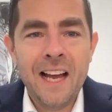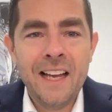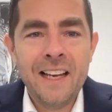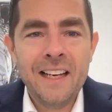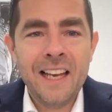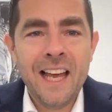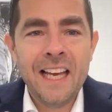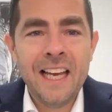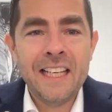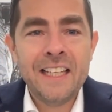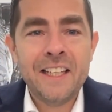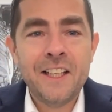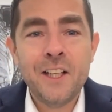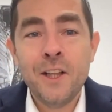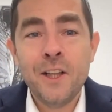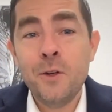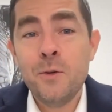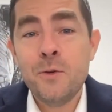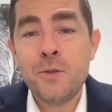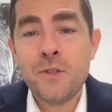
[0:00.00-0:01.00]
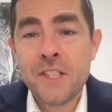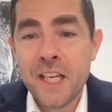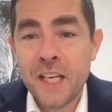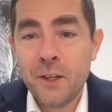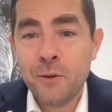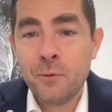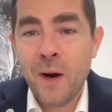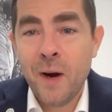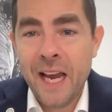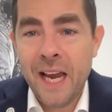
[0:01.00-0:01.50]
Like
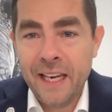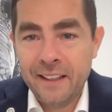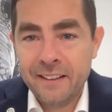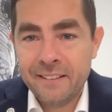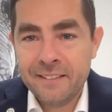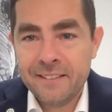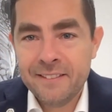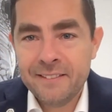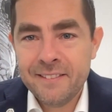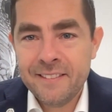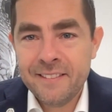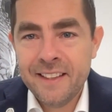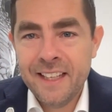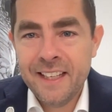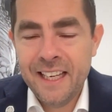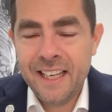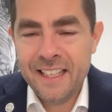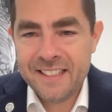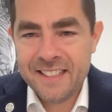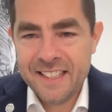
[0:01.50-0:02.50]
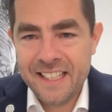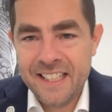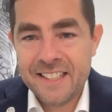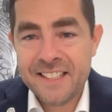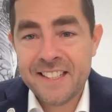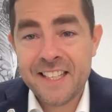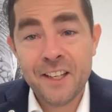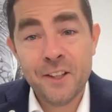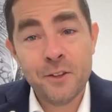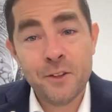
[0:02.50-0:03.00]
losing weight, it's
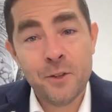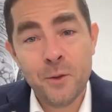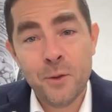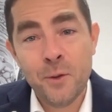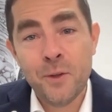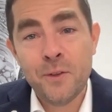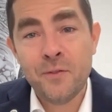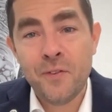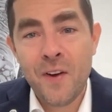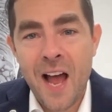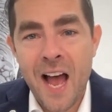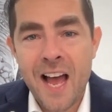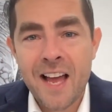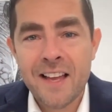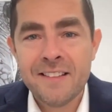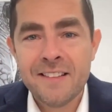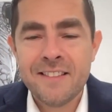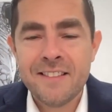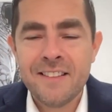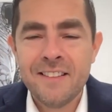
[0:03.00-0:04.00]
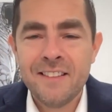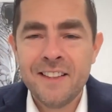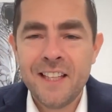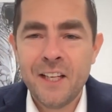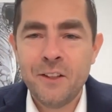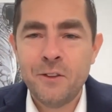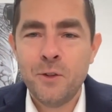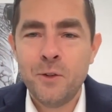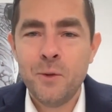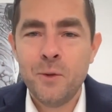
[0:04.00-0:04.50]
easier to do it fast than
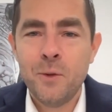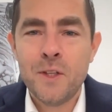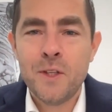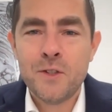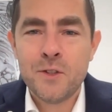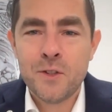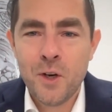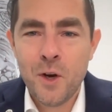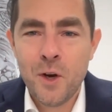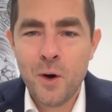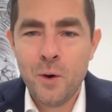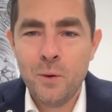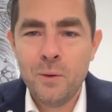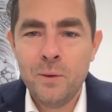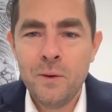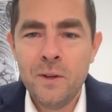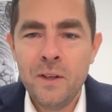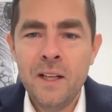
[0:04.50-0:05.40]
to do it slow.